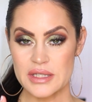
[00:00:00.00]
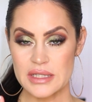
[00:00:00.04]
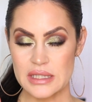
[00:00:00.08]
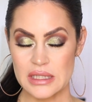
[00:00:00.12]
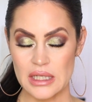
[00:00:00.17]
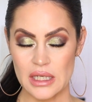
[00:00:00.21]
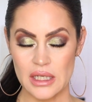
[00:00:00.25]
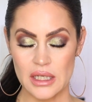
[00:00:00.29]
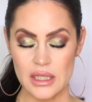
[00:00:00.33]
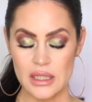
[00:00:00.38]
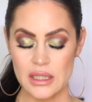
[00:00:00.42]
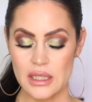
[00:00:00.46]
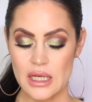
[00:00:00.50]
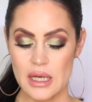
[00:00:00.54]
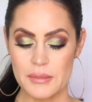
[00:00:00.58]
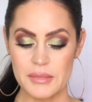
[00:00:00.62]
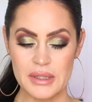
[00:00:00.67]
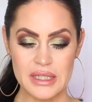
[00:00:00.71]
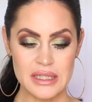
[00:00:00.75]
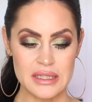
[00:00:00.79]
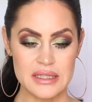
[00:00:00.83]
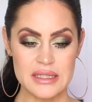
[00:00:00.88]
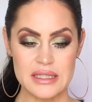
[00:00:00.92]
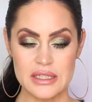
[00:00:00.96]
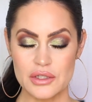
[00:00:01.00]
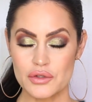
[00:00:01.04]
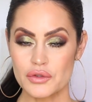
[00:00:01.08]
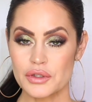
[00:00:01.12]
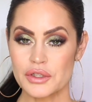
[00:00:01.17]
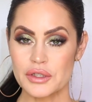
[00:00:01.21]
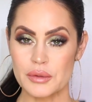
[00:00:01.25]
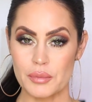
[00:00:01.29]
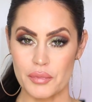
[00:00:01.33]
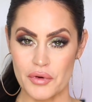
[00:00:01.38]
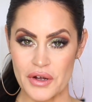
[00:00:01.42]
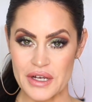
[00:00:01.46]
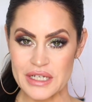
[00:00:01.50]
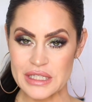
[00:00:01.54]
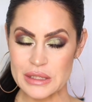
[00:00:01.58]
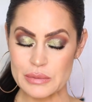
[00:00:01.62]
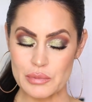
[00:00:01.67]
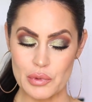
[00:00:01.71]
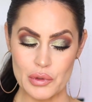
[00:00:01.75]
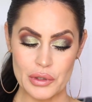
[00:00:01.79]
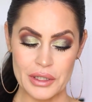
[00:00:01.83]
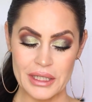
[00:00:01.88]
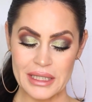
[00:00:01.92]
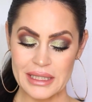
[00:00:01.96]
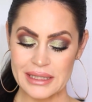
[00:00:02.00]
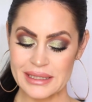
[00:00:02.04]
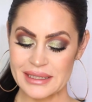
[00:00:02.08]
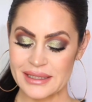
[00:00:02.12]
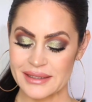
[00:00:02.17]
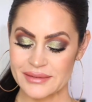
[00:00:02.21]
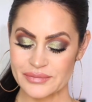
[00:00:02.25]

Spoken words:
skin. I mean, considering the price point,